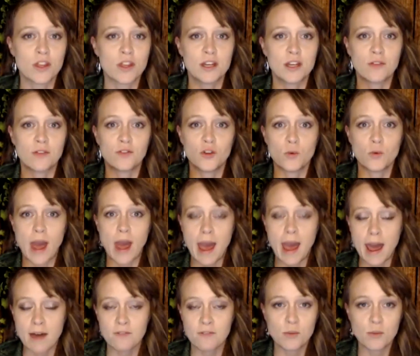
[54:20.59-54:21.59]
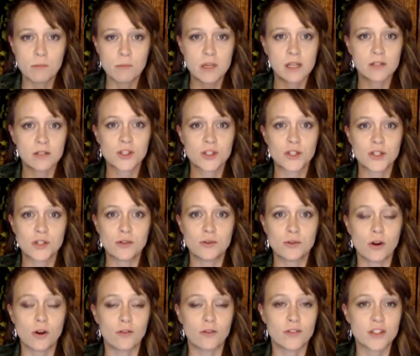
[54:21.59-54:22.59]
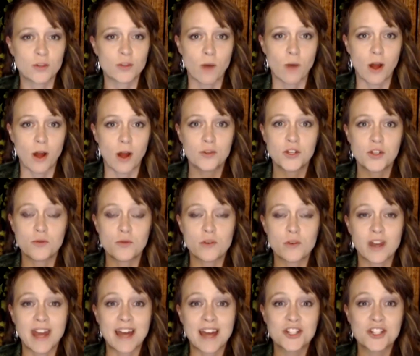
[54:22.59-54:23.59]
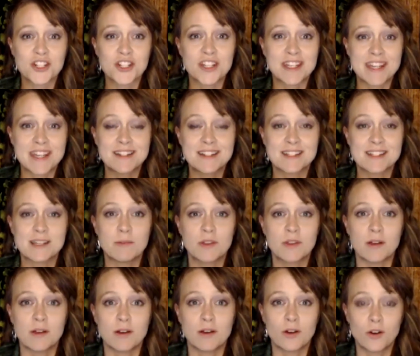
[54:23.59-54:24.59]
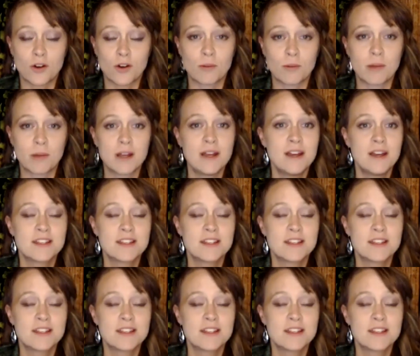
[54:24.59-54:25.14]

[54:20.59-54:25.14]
And if you have the means to, or if it's around you, you can actually get some of the herb,